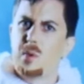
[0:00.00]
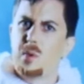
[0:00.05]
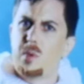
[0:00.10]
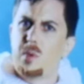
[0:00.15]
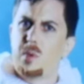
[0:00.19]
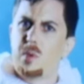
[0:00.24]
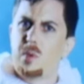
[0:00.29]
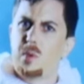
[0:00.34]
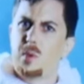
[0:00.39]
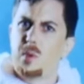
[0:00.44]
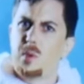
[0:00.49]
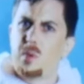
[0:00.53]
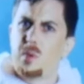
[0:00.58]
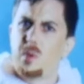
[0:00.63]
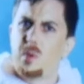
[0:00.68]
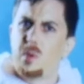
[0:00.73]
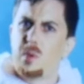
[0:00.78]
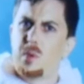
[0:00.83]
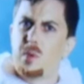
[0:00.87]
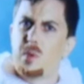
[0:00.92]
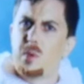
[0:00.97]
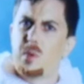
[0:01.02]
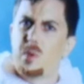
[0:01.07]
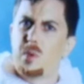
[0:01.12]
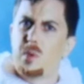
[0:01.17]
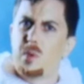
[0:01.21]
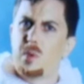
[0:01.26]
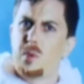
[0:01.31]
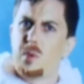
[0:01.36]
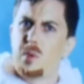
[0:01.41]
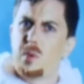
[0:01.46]

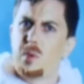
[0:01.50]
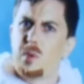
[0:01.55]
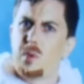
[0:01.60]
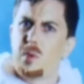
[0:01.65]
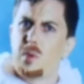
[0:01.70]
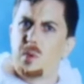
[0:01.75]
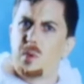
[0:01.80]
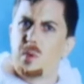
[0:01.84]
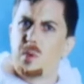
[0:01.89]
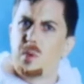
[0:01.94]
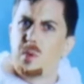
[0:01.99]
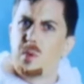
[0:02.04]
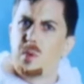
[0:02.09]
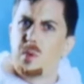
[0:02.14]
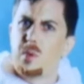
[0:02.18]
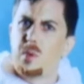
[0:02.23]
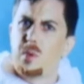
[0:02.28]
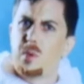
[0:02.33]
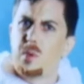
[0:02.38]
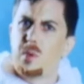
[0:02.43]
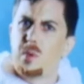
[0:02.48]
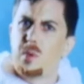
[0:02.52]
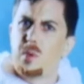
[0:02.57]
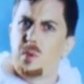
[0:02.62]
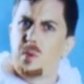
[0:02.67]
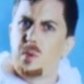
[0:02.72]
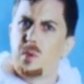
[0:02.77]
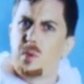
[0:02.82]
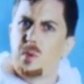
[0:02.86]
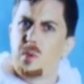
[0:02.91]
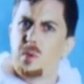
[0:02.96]

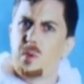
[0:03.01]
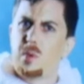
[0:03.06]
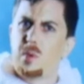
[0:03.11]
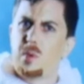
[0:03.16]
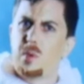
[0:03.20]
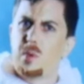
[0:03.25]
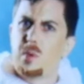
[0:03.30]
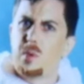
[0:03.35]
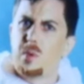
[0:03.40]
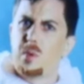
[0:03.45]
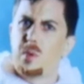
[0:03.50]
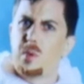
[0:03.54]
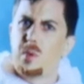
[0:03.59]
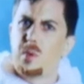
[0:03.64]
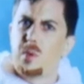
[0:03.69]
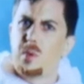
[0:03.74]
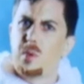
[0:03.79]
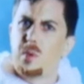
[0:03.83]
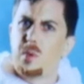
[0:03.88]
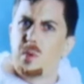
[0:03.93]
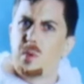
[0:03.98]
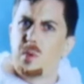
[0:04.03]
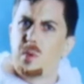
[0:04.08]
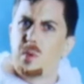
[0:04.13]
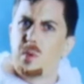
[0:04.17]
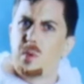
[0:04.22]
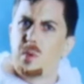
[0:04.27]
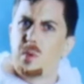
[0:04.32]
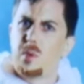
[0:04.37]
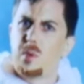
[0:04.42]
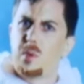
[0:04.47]

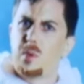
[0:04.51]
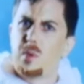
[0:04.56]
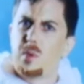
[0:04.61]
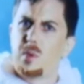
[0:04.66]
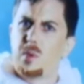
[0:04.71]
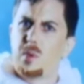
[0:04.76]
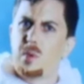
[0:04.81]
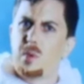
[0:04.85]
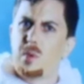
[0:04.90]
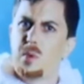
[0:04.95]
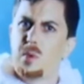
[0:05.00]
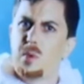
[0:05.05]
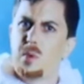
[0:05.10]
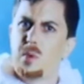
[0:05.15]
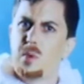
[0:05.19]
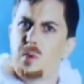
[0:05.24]
(silent)